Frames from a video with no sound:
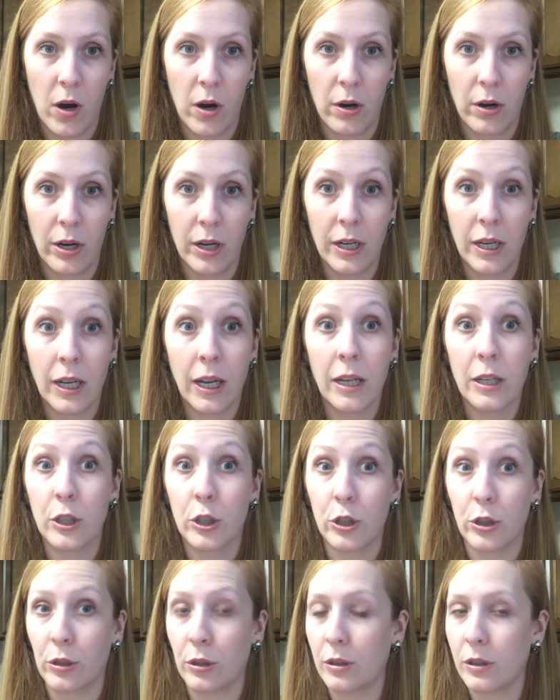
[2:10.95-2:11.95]
are any kind of
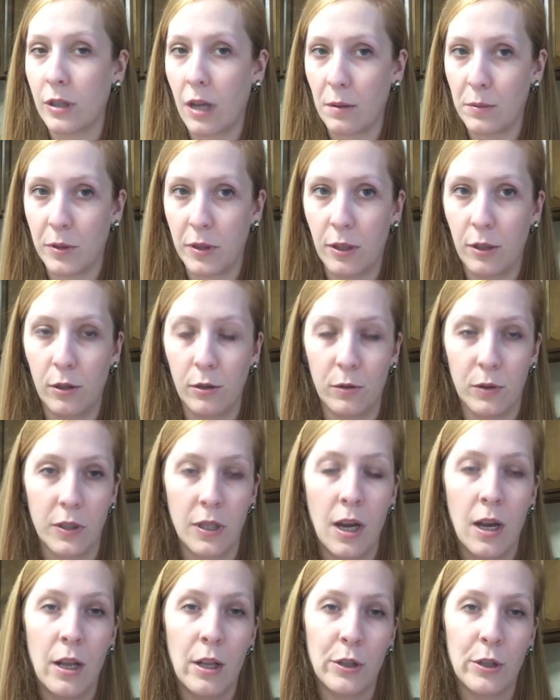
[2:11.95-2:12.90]
sugar substitutes.